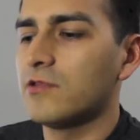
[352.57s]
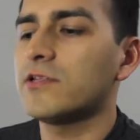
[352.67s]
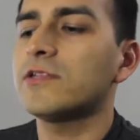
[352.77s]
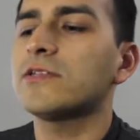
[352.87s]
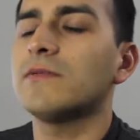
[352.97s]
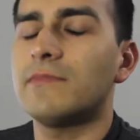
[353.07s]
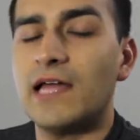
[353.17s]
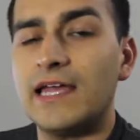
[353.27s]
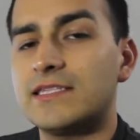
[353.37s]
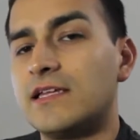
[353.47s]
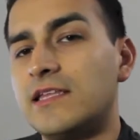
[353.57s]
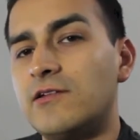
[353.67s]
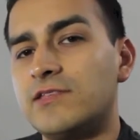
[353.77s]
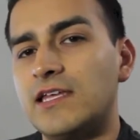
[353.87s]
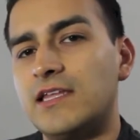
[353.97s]
There's also some lights on
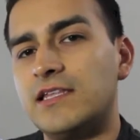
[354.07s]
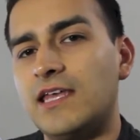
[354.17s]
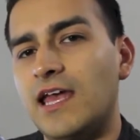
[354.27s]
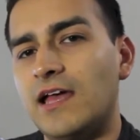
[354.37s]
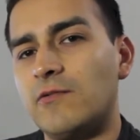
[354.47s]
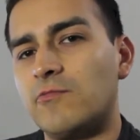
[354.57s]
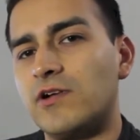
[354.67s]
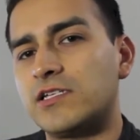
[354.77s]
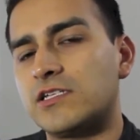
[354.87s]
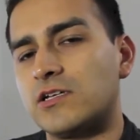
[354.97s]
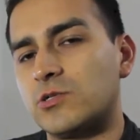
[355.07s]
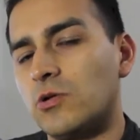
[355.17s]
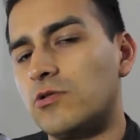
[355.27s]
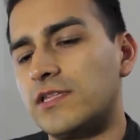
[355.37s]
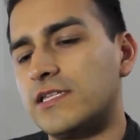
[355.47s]
here to indicate which
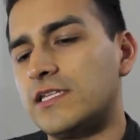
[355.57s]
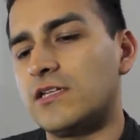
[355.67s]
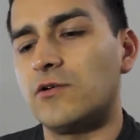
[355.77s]
controller this is.